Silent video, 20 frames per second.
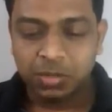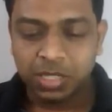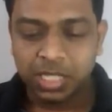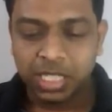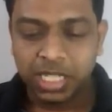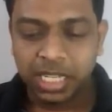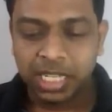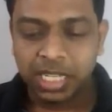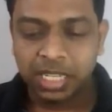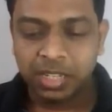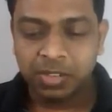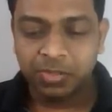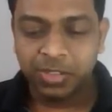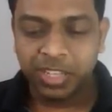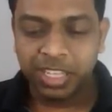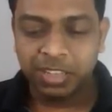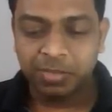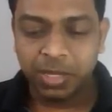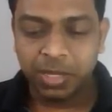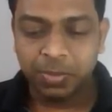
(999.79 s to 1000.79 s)
Jagan
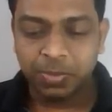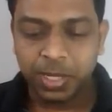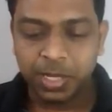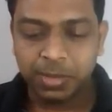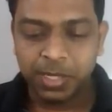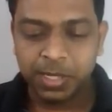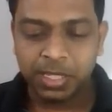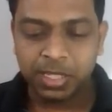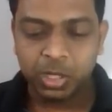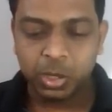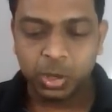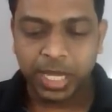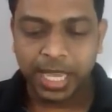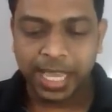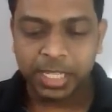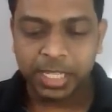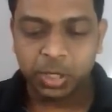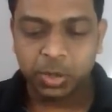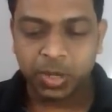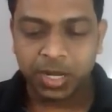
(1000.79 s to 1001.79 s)
will be permitted to
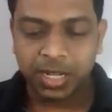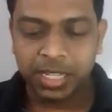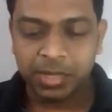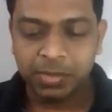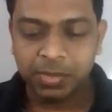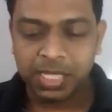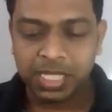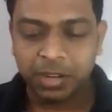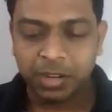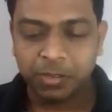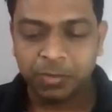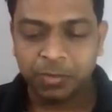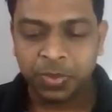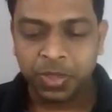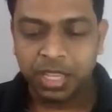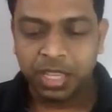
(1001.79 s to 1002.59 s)
catch one himself.